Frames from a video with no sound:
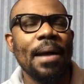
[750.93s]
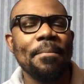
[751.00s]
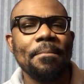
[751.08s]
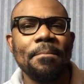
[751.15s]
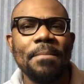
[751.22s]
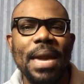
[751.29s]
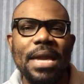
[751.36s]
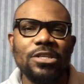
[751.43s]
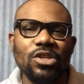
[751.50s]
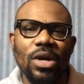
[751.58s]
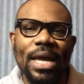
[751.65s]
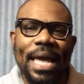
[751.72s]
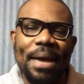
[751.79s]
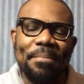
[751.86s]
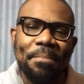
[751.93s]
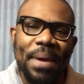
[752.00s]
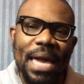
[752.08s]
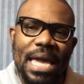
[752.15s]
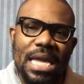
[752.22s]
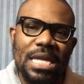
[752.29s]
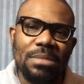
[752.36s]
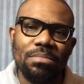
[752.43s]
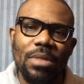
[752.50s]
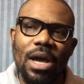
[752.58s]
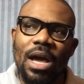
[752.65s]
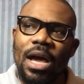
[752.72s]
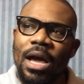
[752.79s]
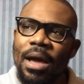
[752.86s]
major campaign
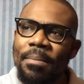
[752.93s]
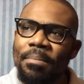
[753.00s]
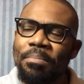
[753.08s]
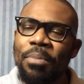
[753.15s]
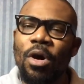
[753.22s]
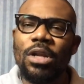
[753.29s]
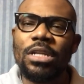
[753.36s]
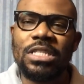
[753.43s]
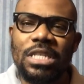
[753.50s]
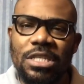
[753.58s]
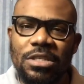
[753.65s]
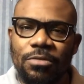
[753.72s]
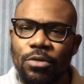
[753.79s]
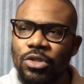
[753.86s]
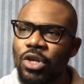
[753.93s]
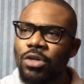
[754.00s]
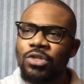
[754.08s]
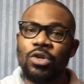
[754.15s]
policies for